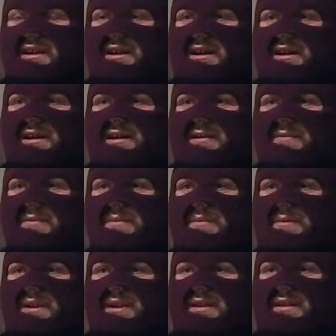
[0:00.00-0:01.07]
um,
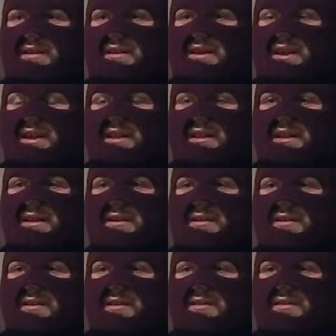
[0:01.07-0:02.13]
uh, and
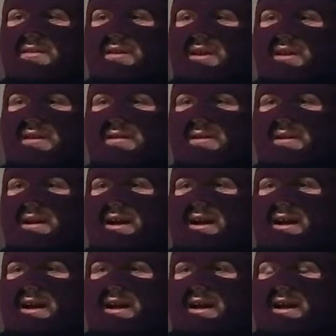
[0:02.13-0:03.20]
they're they're like
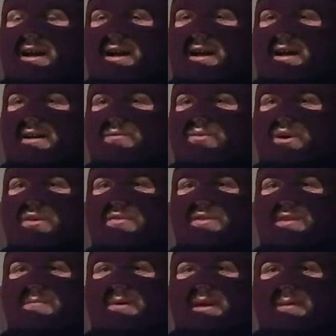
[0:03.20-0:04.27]
uh,
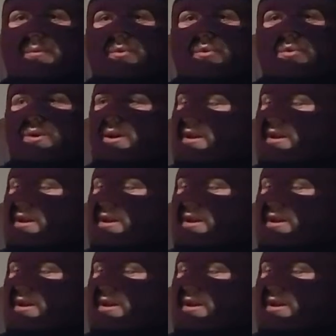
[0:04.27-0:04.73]
wealthy people,